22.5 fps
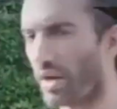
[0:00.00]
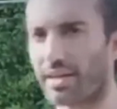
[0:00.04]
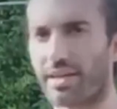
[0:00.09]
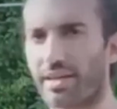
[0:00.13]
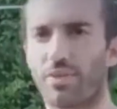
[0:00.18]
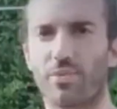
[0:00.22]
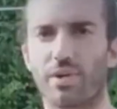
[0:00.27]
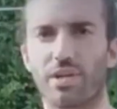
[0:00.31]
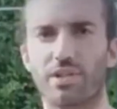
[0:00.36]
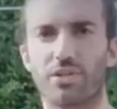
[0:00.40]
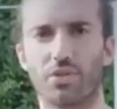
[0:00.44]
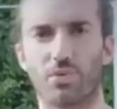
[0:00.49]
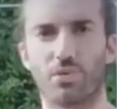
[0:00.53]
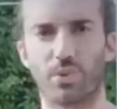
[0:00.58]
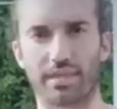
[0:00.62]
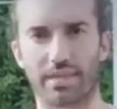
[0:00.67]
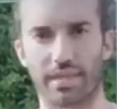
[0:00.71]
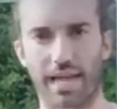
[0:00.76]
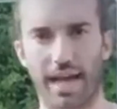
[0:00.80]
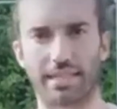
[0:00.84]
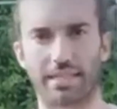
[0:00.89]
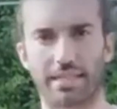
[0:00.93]
deny
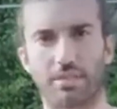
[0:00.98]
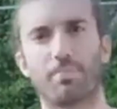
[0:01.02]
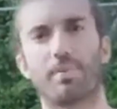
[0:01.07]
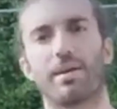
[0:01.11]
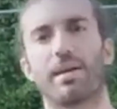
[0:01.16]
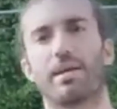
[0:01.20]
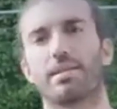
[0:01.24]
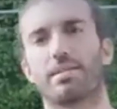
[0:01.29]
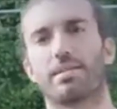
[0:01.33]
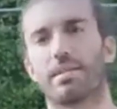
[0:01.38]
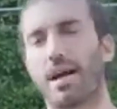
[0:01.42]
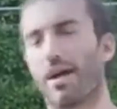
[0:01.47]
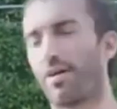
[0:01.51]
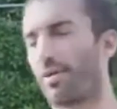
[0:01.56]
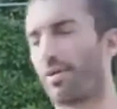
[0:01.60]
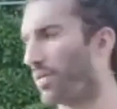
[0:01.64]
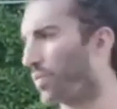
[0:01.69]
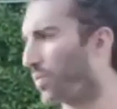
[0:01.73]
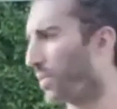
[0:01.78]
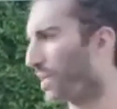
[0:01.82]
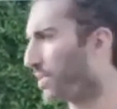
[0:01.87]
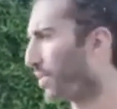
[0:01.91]
Lively's gag order,
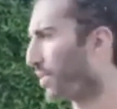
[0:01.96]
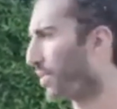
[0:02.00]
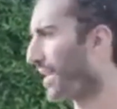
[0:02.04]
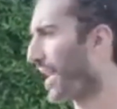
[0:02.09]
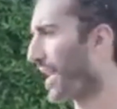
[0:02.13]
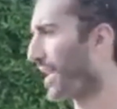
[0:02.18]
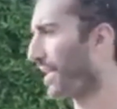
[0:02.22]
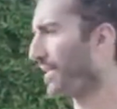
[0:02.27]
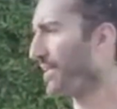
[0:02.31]
has